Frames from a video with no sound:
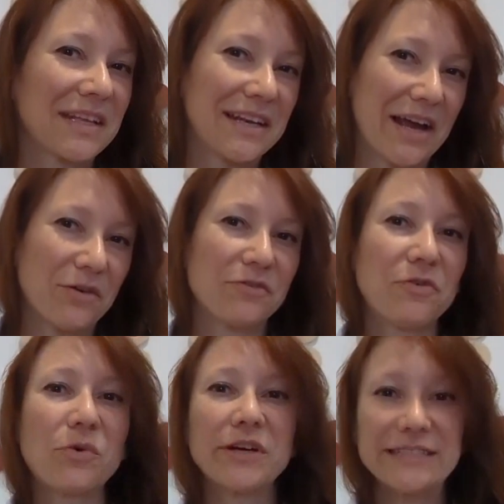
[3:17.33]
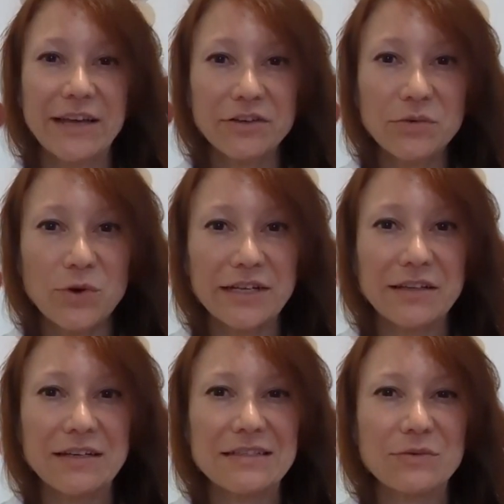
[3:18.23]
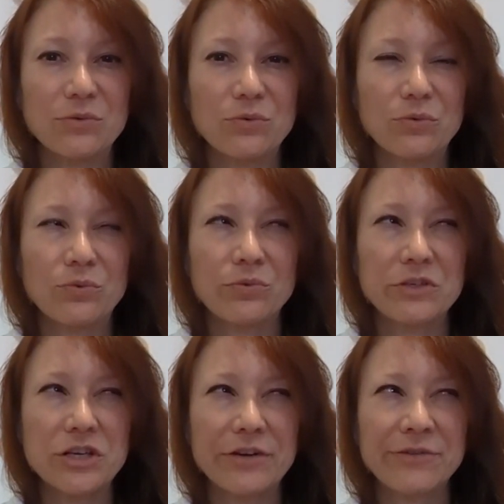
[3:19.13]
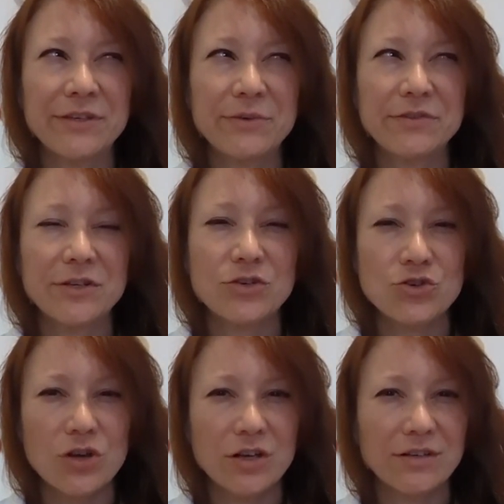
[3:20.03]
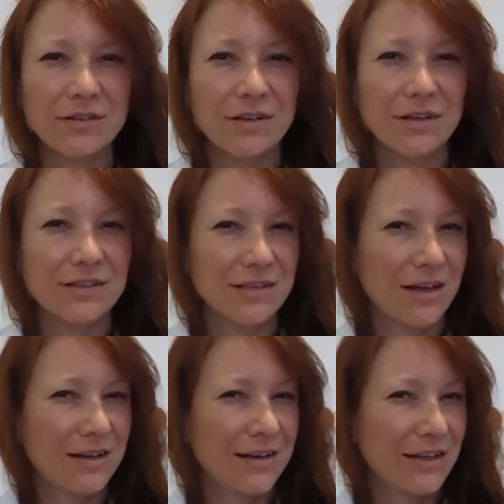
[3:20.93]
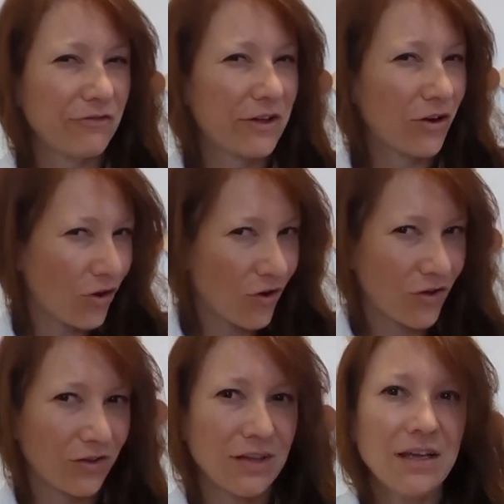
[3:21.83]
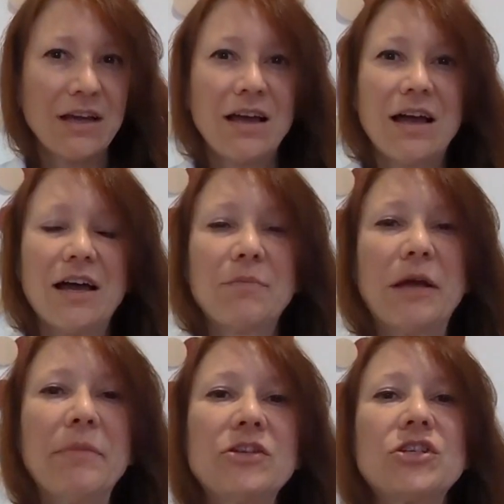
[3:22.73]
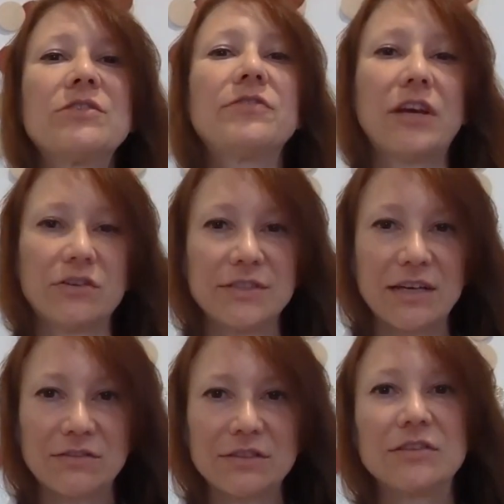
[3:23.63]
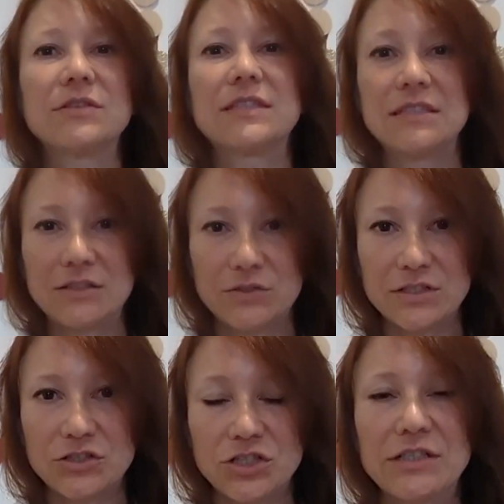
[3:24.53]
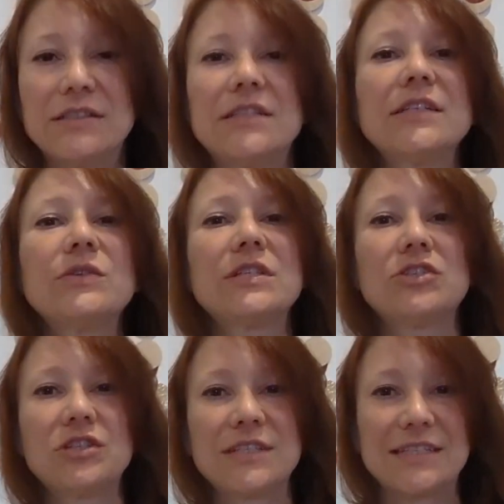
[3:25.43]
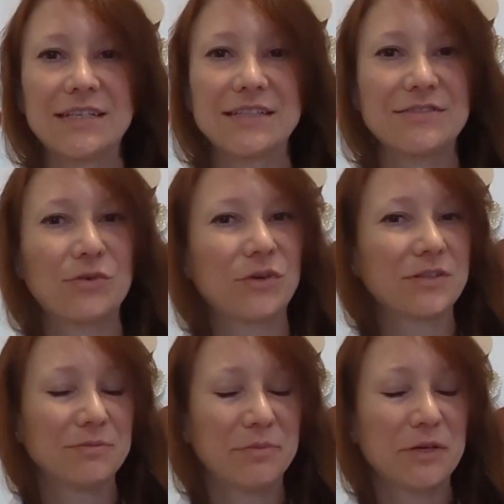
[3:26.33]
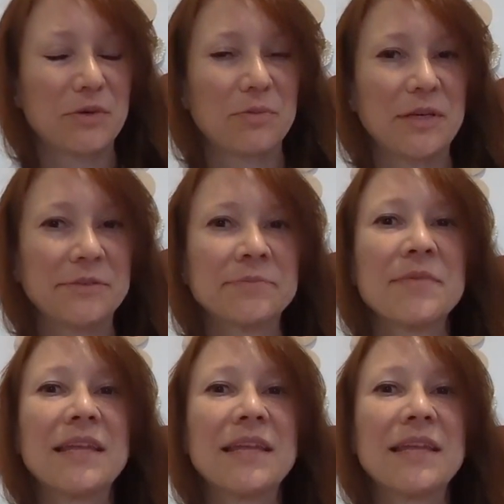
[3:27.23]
Now, for Italian wine laws, which I don't think we've touched on a ton, if at all, I mentioned Fiano di Avellino, it's a DOCG. DOCG stands for, bear with me,